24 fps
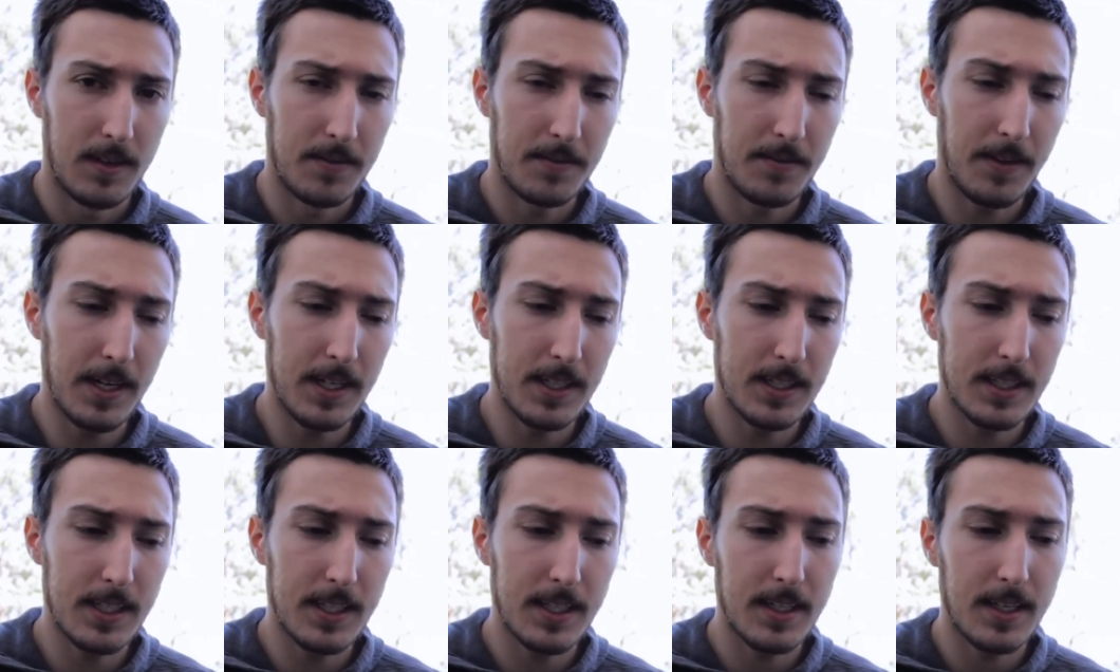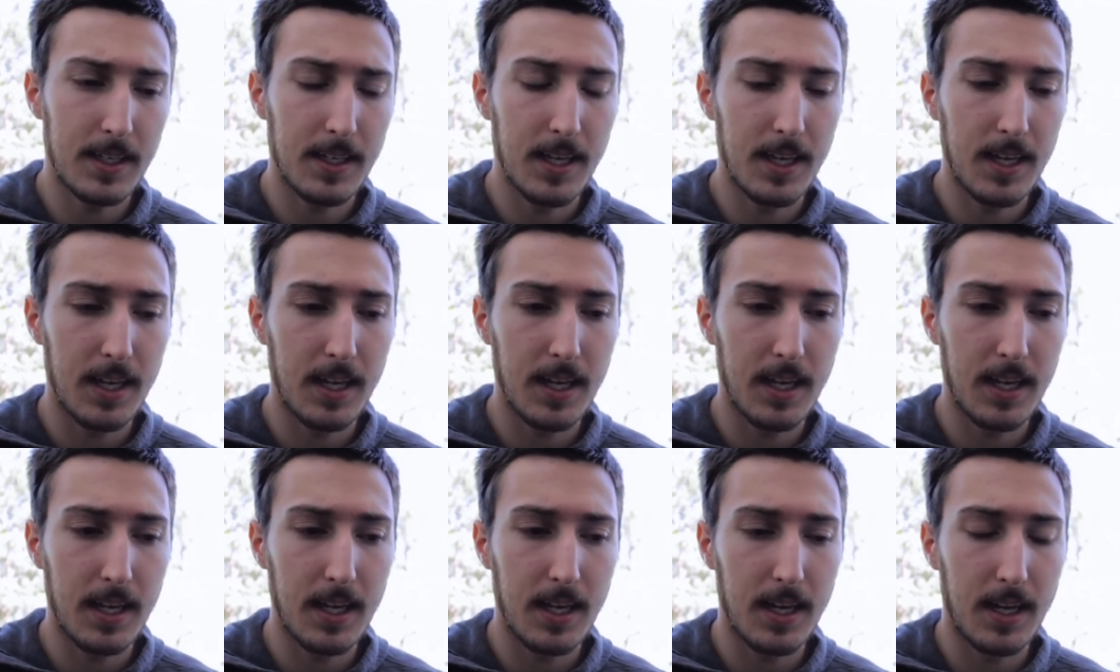Finally,
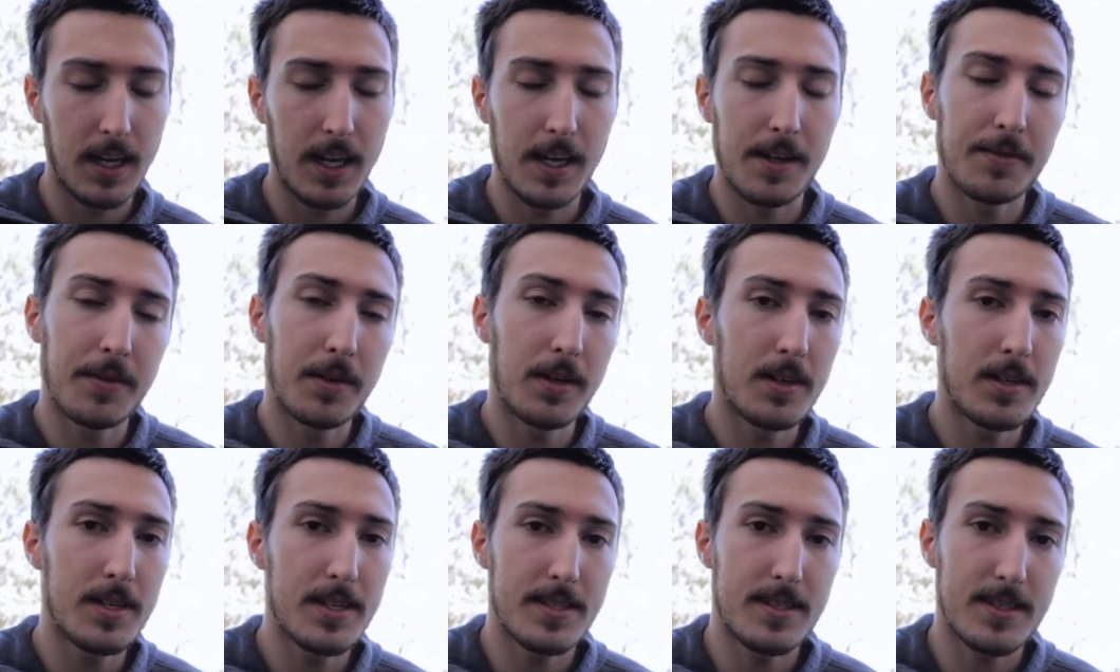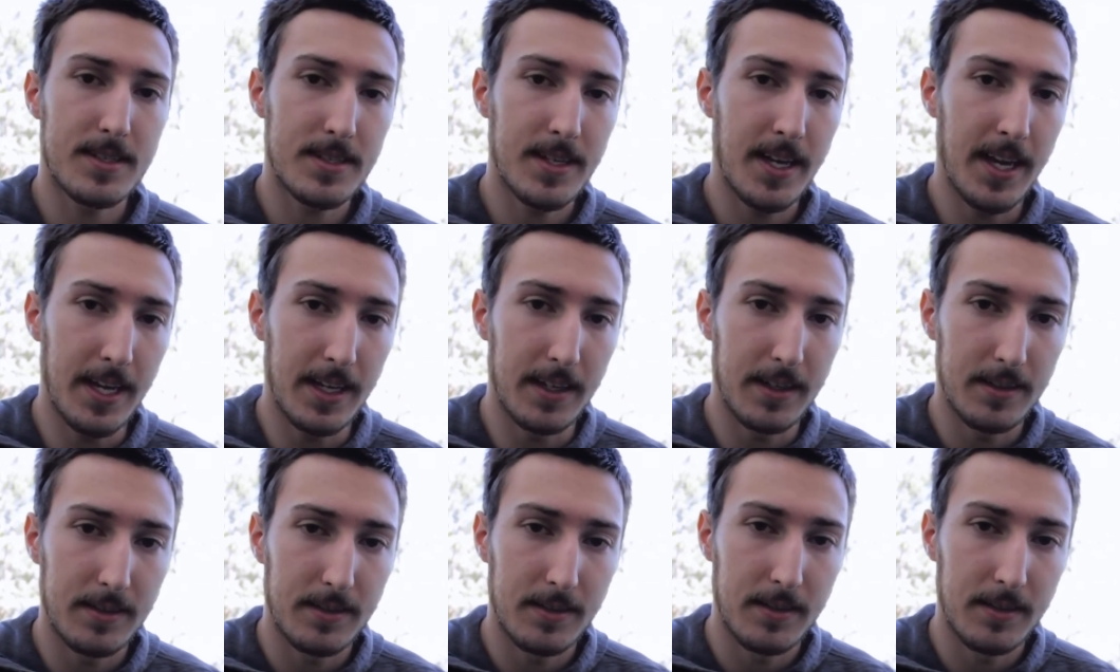I have heard it said